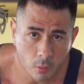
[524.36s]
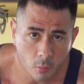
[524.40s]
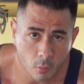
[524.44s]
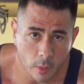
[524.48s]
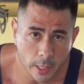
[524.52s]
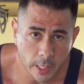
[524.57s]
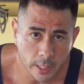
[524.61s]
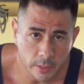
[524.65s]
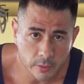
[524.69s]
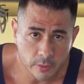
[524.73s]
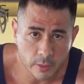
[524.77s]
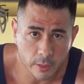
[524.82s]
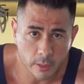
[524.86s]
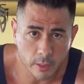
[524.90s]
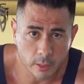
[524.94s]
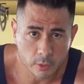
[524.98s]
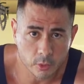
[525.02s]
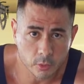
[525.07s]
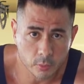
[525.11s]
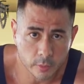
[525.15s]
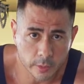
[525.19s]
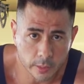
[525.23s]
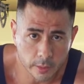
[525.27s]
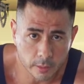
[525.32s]
when they are
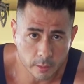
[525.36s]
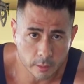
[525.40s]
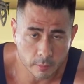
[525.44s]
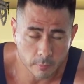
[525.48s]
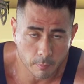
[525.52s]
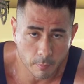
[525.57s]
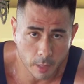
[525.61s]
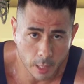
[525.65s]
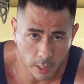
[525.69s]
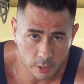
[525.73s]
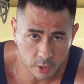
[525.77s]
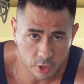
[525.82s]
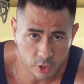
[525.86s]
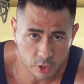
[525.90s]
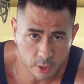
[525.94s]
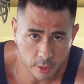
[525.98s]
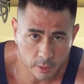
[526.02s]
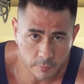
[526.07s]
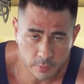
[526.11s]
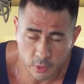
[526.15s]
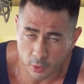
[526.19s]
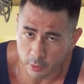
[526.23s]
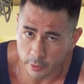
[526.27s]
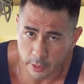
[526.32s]
doing box
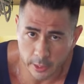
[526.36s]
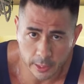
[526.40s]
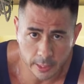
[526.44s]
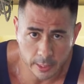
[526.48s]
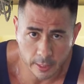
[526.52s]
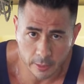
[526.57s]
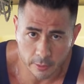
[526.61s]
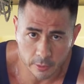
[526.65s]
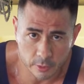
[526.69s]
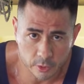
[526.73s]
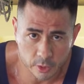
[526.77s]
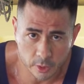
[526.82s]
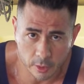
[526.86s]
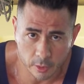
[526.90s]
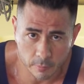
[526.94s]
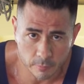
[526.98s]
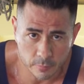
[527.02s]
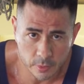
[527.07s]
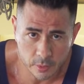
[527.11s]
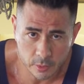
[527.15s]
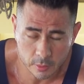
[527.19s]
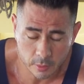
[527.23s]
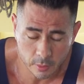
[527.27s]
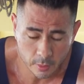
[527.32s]
jumps or any kind of
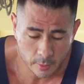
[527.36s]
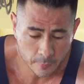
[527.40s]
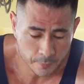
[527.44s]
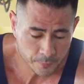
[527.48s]
jumps.